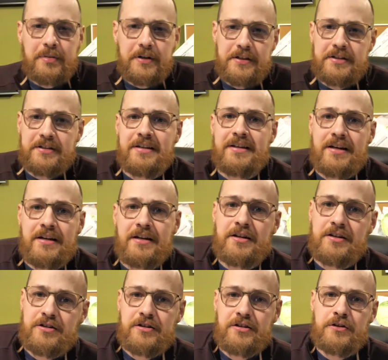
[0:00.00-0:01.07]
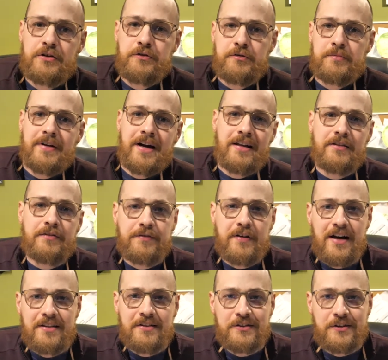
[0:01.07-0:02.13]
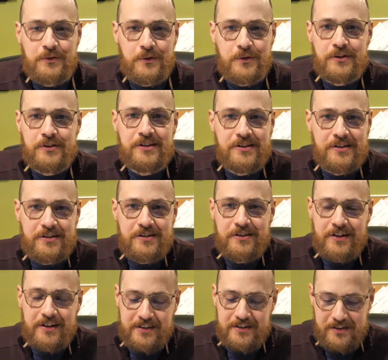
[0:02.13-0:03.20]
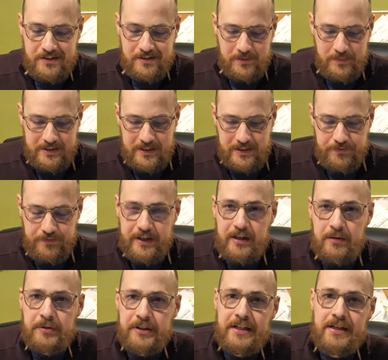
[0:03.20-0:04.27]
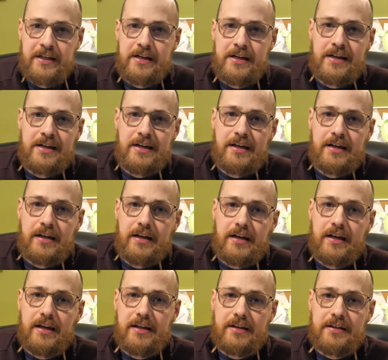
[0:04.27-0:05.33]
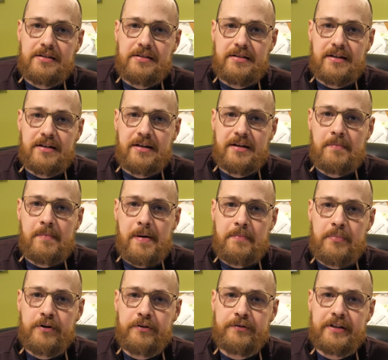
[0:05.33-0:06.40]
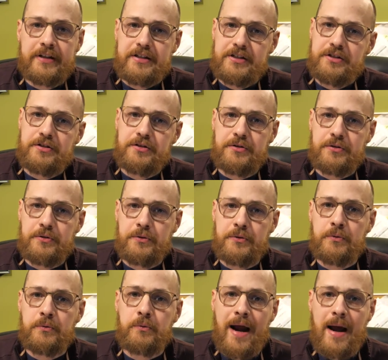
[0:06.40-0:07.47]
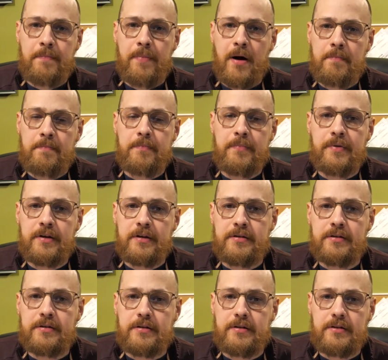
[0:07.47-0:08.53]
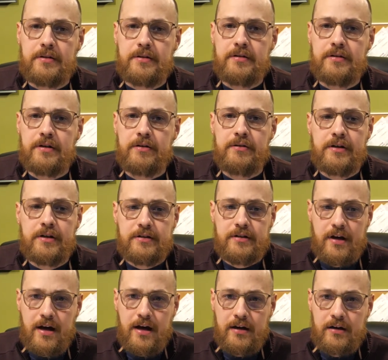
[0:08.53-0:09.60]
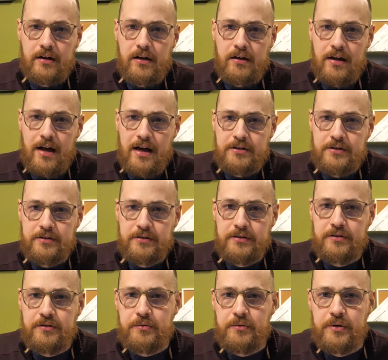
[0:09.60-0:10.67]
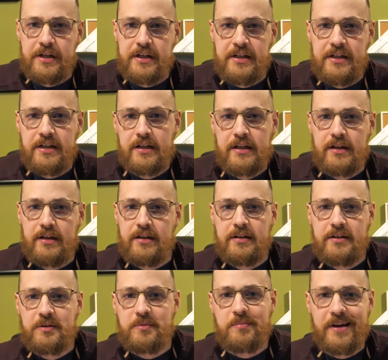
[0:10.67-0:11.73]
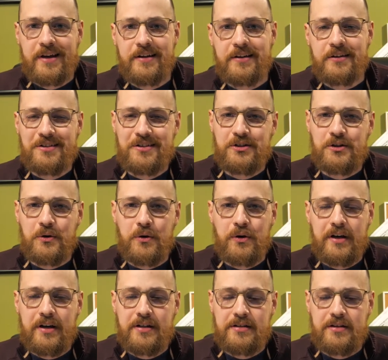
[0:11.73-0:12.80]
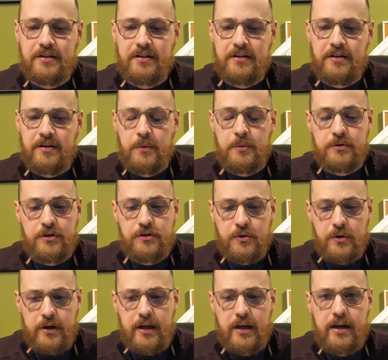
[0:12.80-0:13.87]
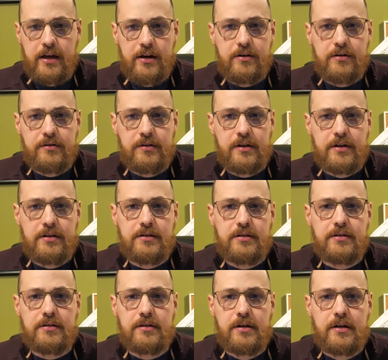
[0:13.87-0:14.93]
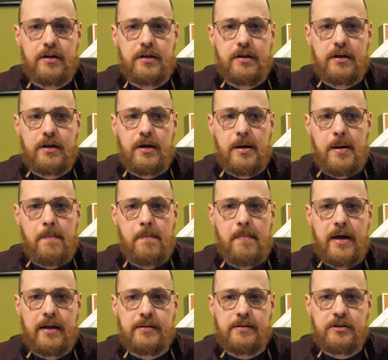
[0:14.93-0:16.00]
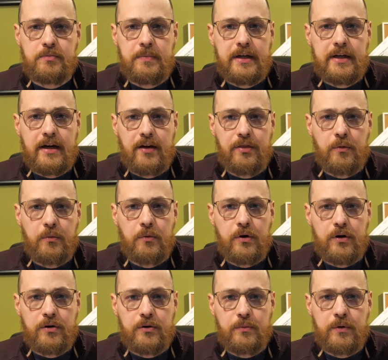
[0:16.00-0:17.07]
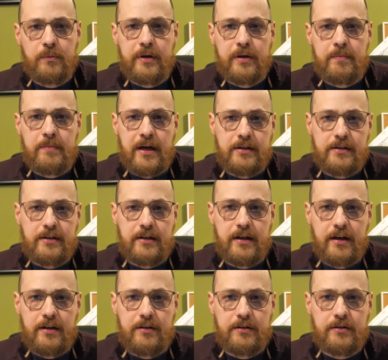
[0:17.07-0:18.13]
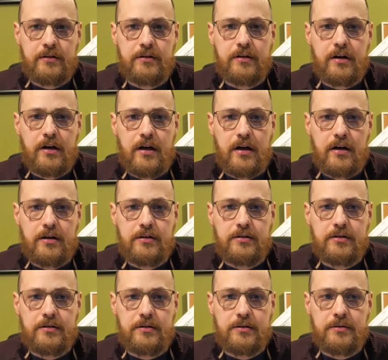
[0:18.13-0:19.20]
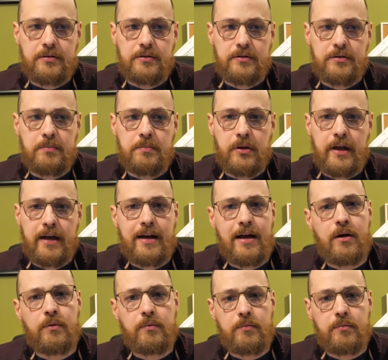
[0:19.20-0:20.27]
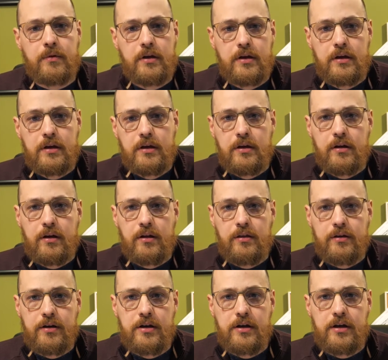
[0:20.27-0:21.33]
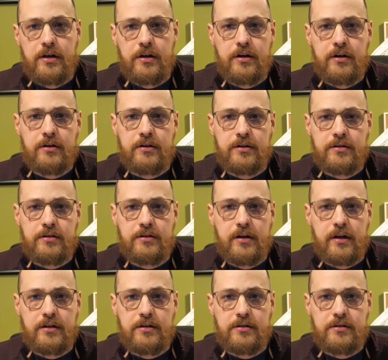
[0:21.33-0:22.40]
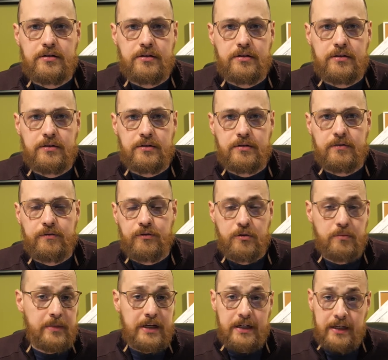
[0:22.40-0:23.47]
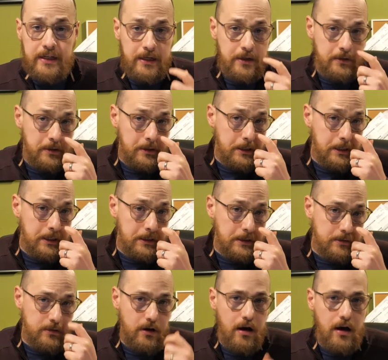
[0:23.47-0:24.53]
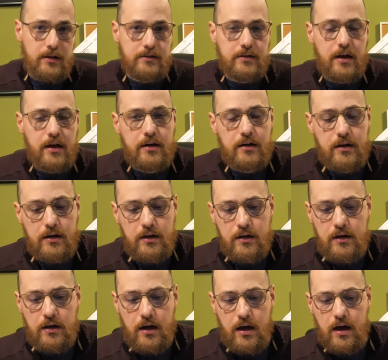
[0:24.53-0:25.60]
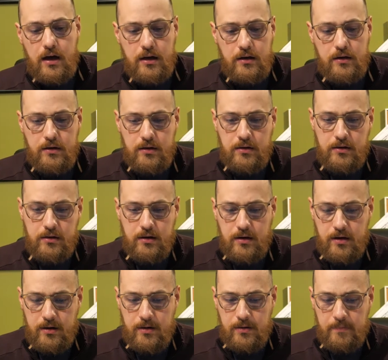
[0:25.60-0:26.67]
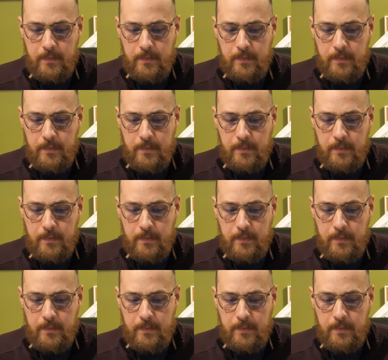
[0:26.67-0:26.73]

and peace to you from God the Father and our Lord Jesus Christ, CBC family. It is uh, my privilege to wrap up this series on Colossians 3. It's been a joy to, it was a joy to hear these uh, men speak on the word when we met together uh, to, to plan out the year and, and to, for me to hear the deacon's thoughts on, on uh,